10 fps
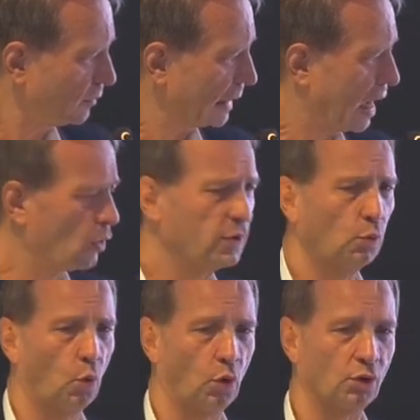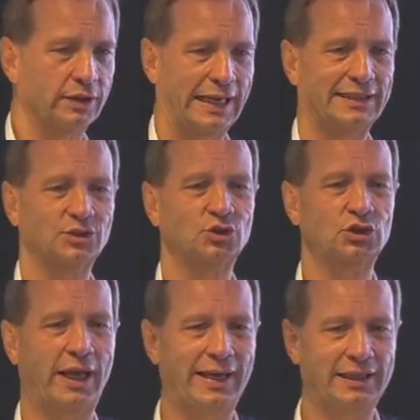how the world has
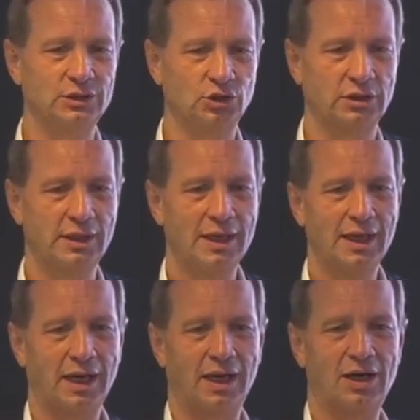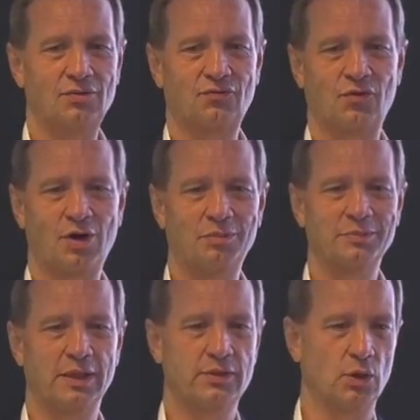changed
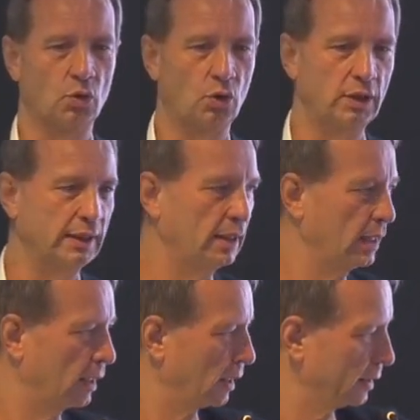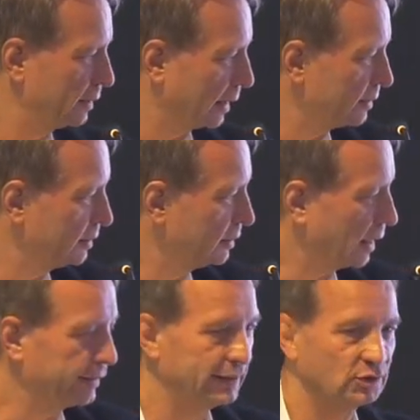from the early
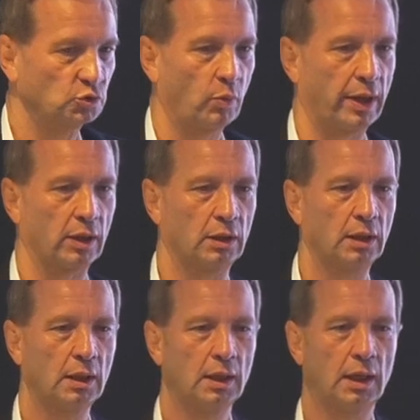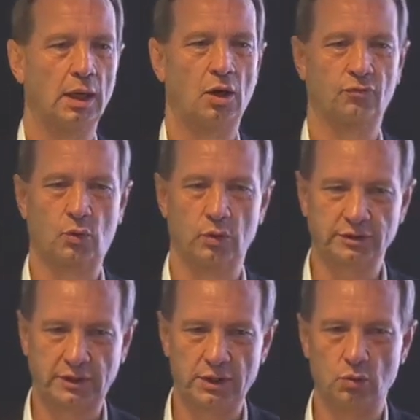1990s, where, of
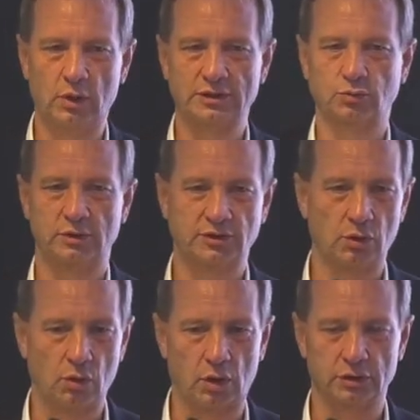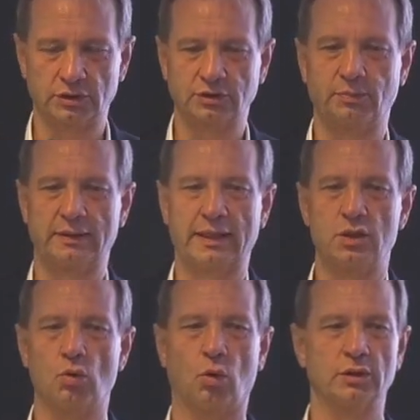course, the US was the largest, but then
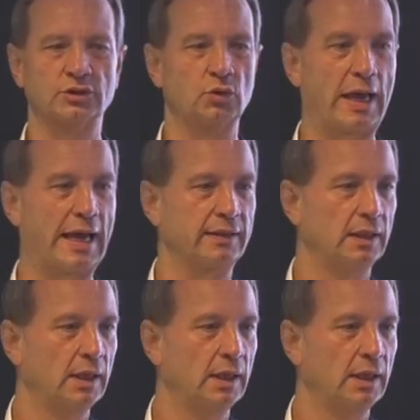you also had